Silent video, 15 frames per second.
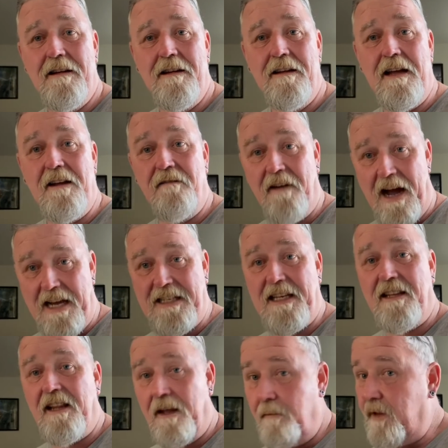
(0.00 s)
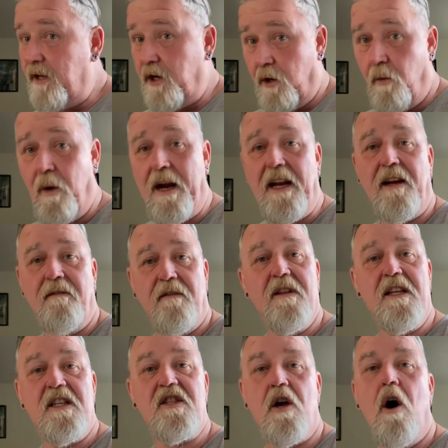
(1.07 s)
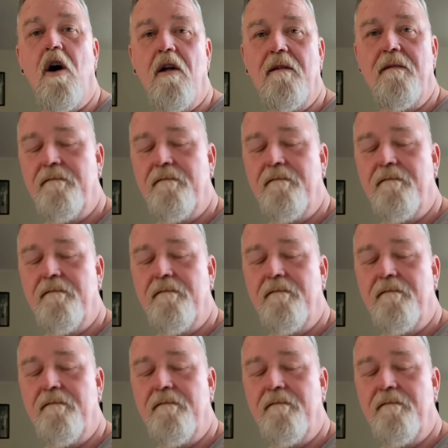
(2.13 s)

advising them that you're waiting for this call.